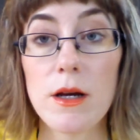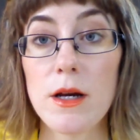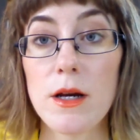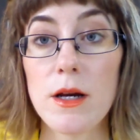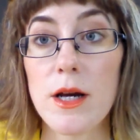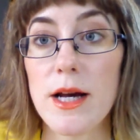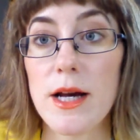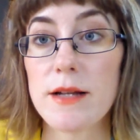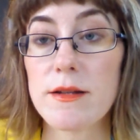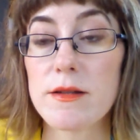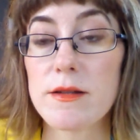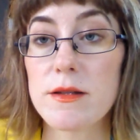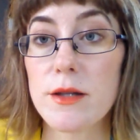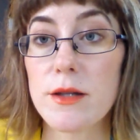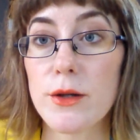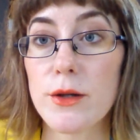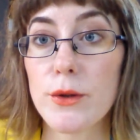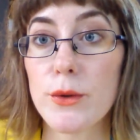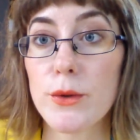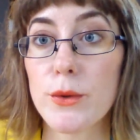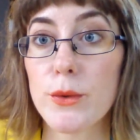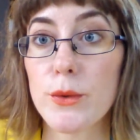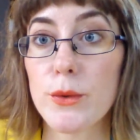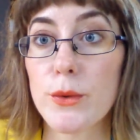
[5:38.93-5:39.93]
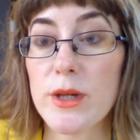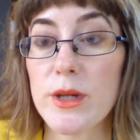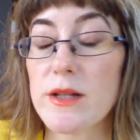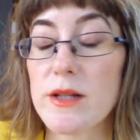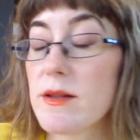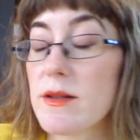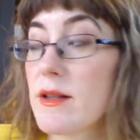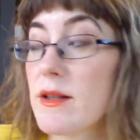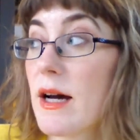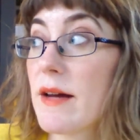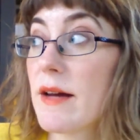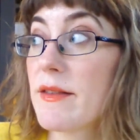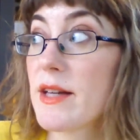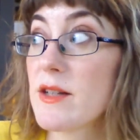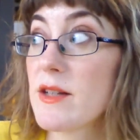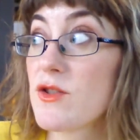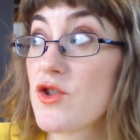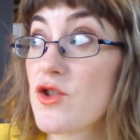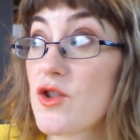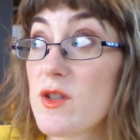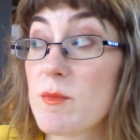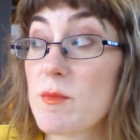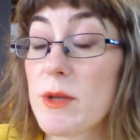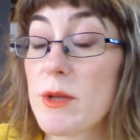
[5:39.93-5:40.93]
And so that's
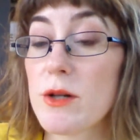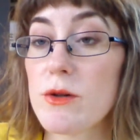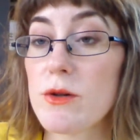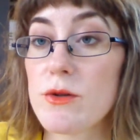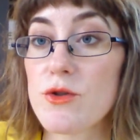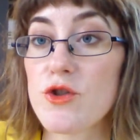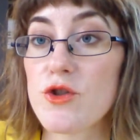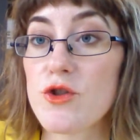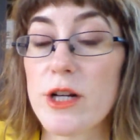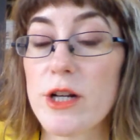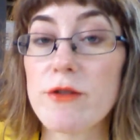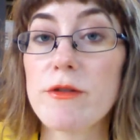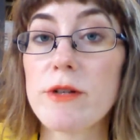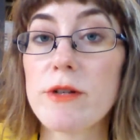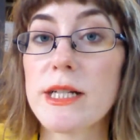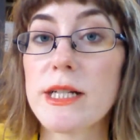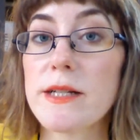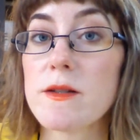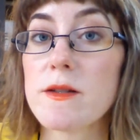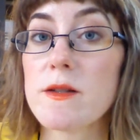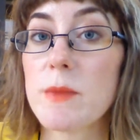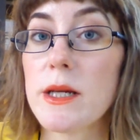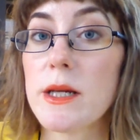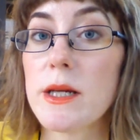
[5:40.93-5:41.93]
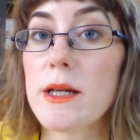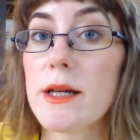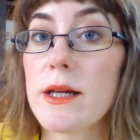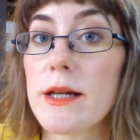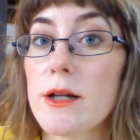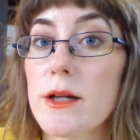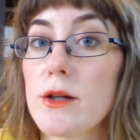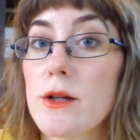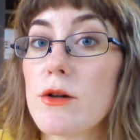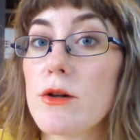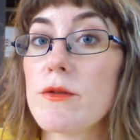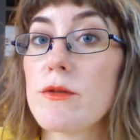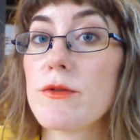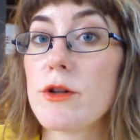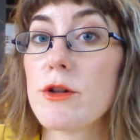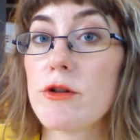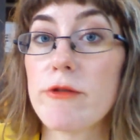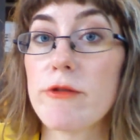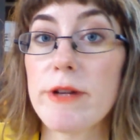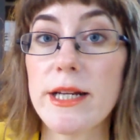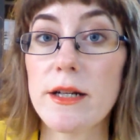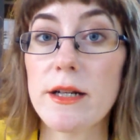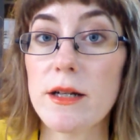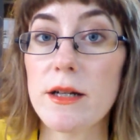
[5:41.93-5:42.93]
just because, generally speaking, a lot of
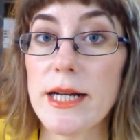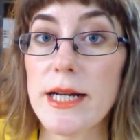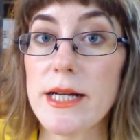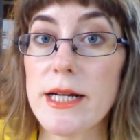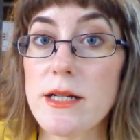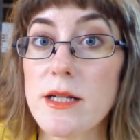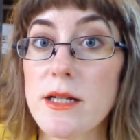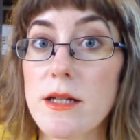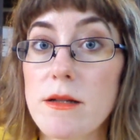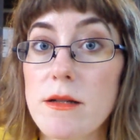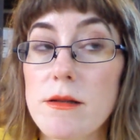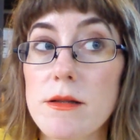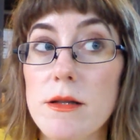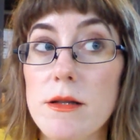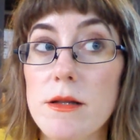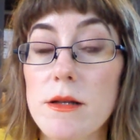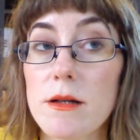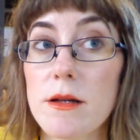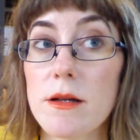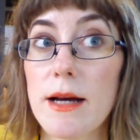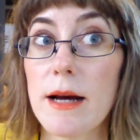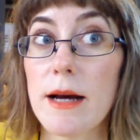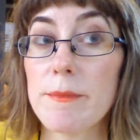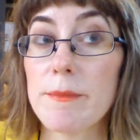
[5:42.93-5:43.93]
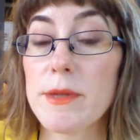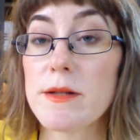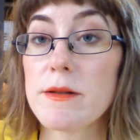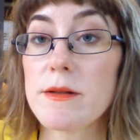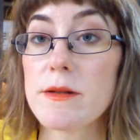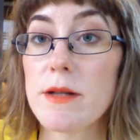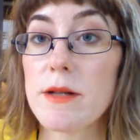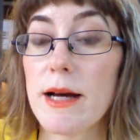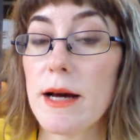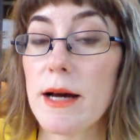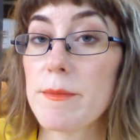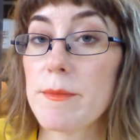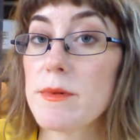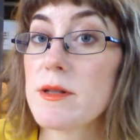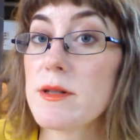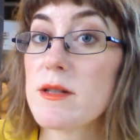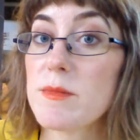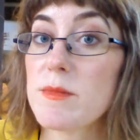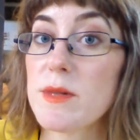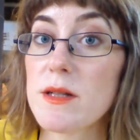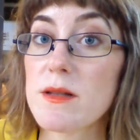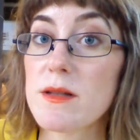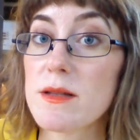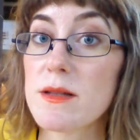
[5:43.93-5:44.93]
Korean ladies happen to
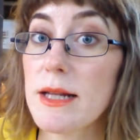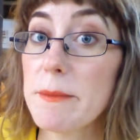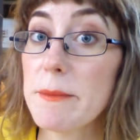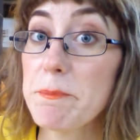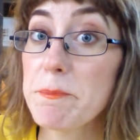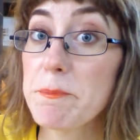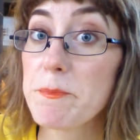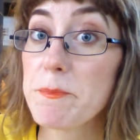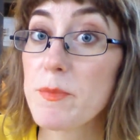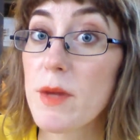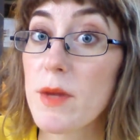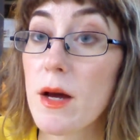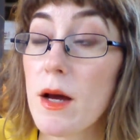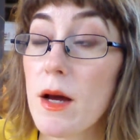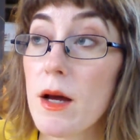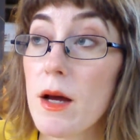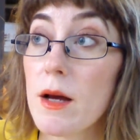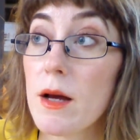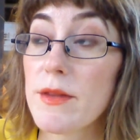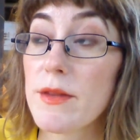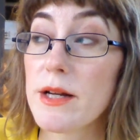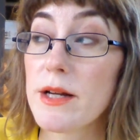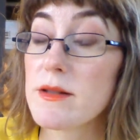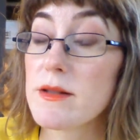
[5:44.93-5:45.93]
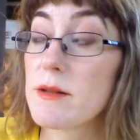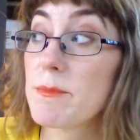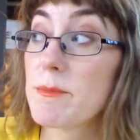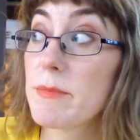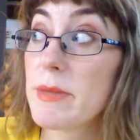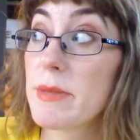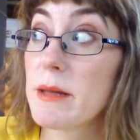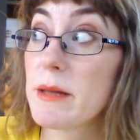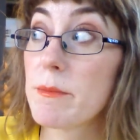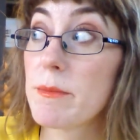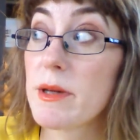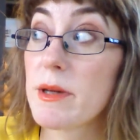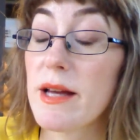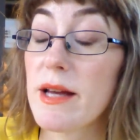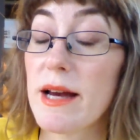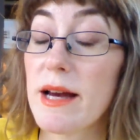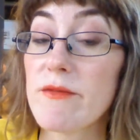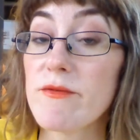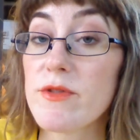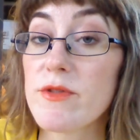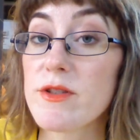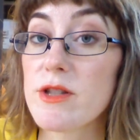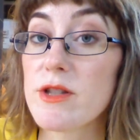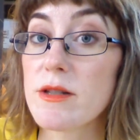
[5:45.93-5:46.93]
be slim. There's a big
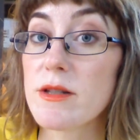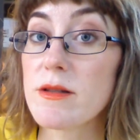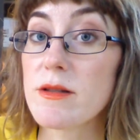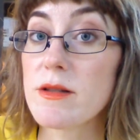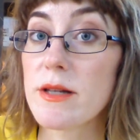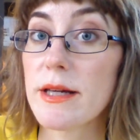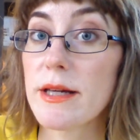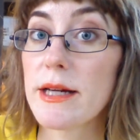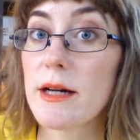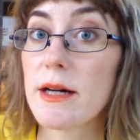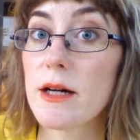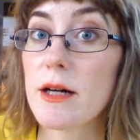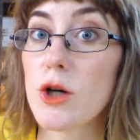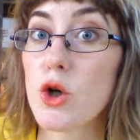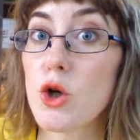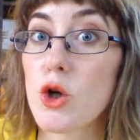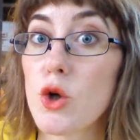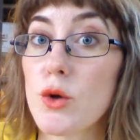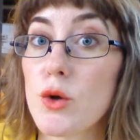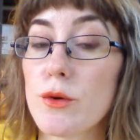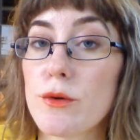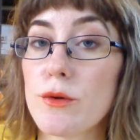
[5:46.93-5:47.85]
emphasis here on